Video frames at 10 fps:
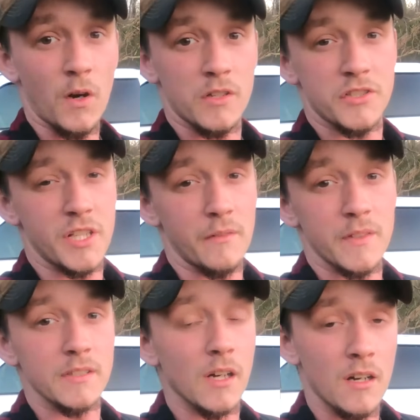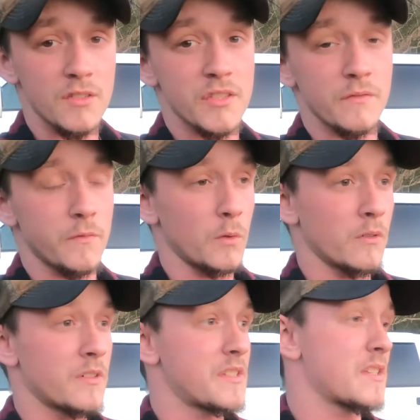far as Chevy, Dodge, and
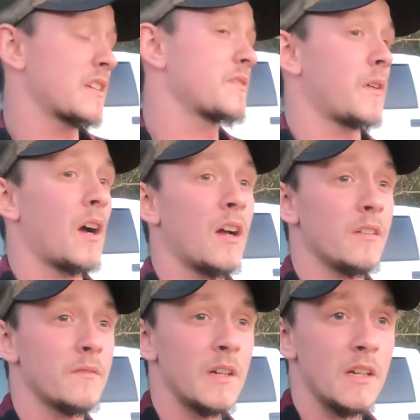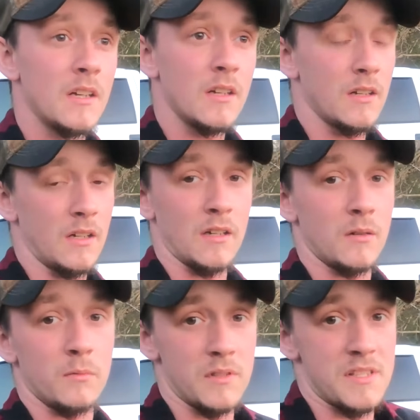Ford, 6.5
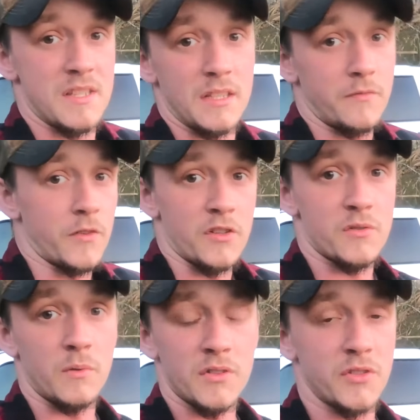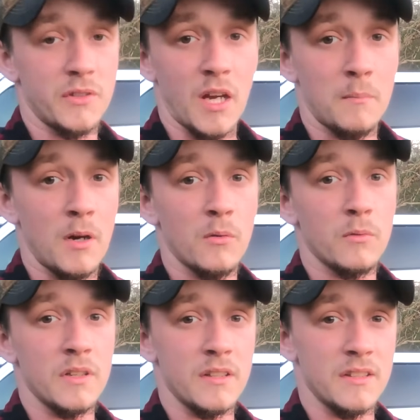was the first one to come
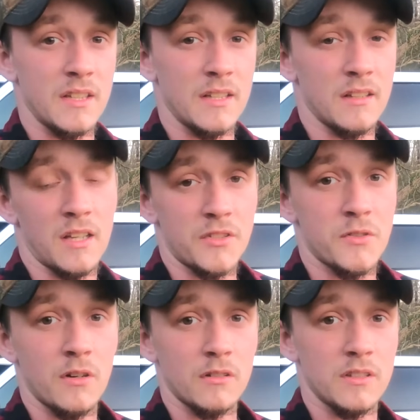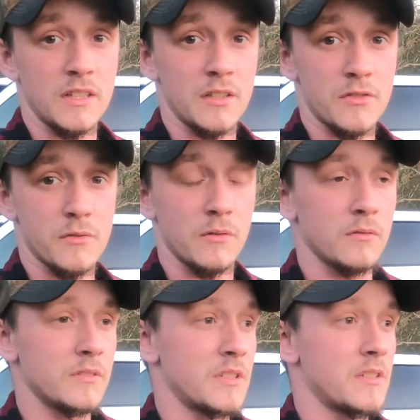out with an electronically
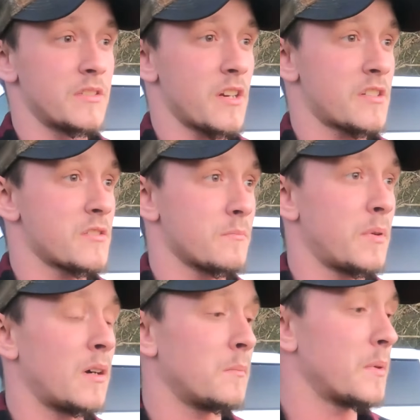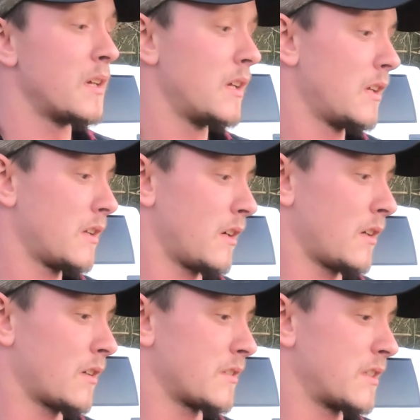controlled injection pump.
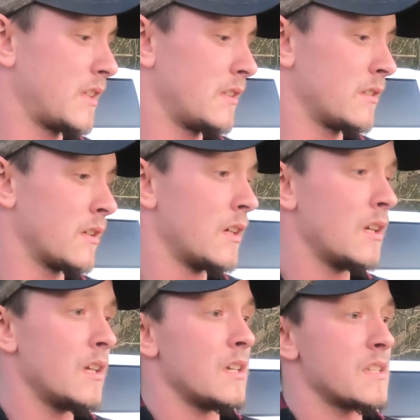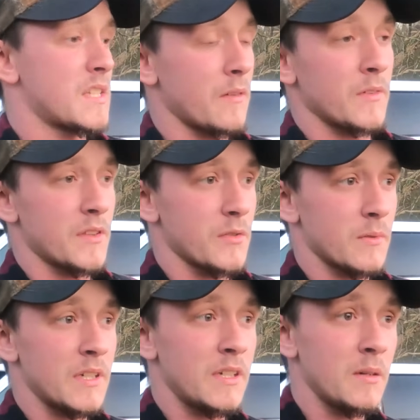The
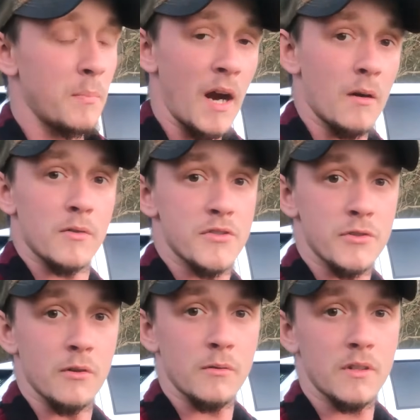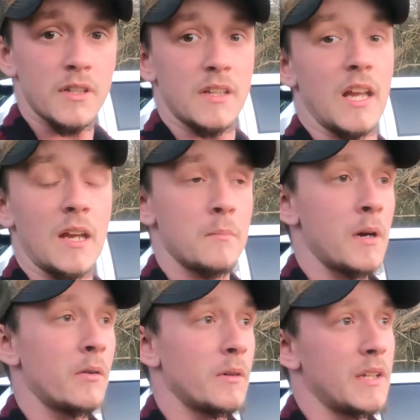7.3 Power Stroke
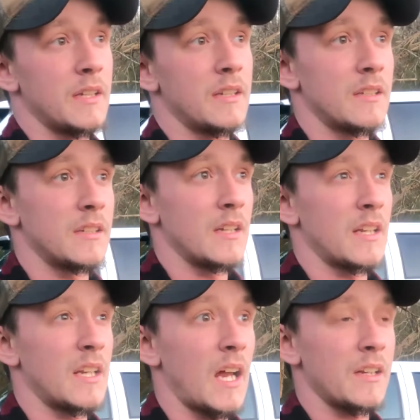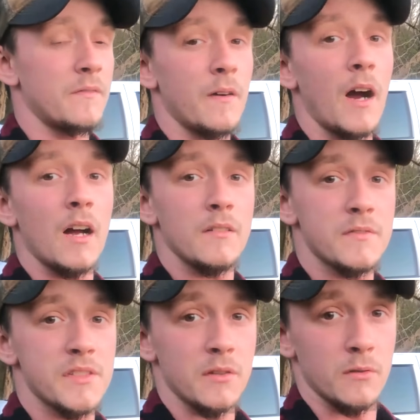came out in
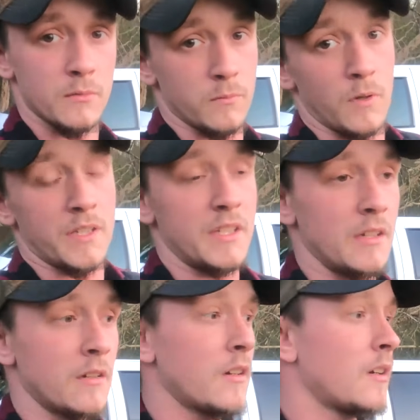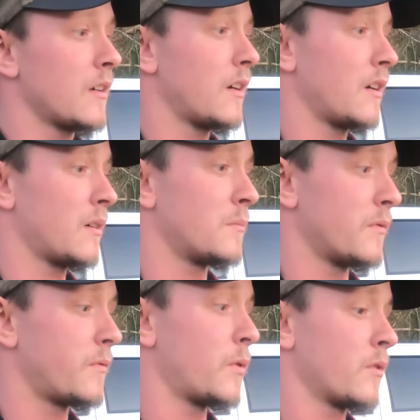'95, so 1 year
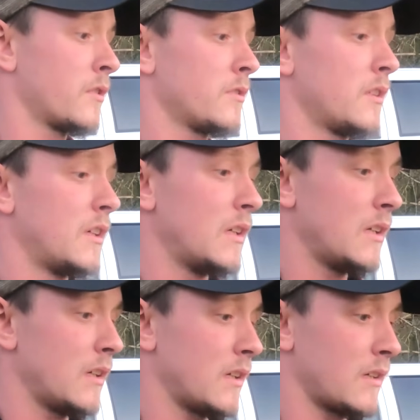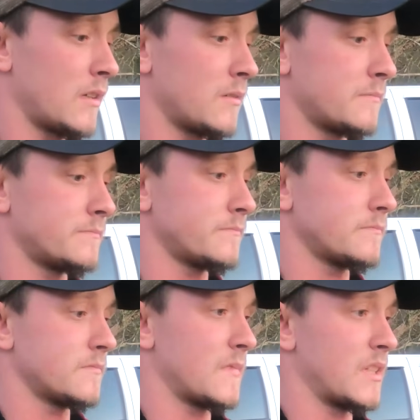before
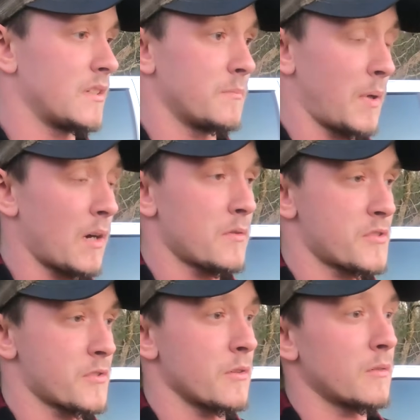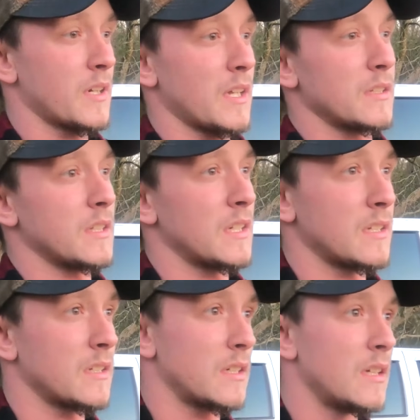the Power Stroke, and
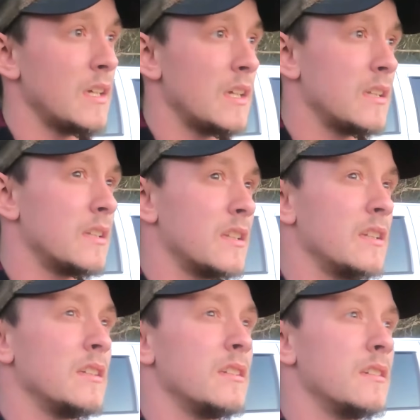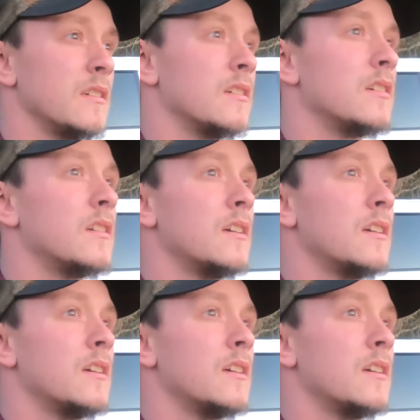then the